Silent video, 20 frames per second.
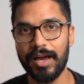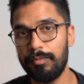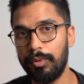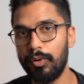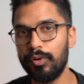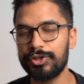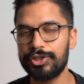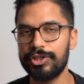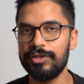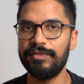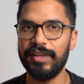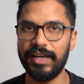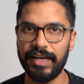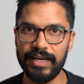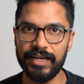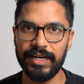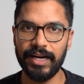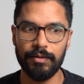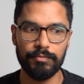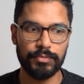portion of their
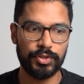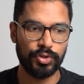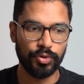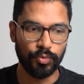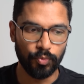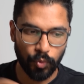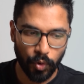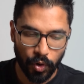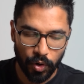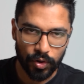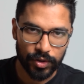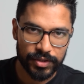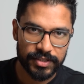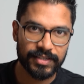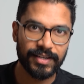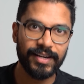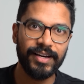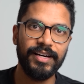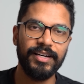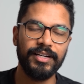income towards
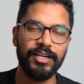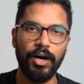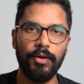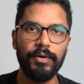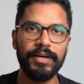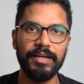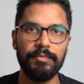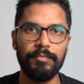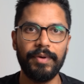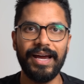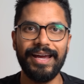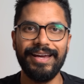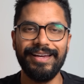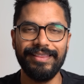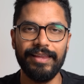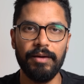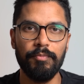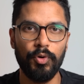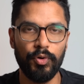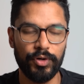going and paying
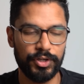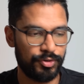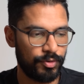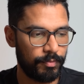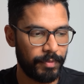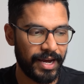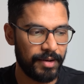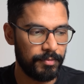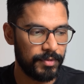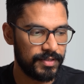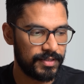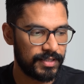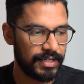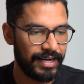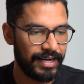their mortgage repayments.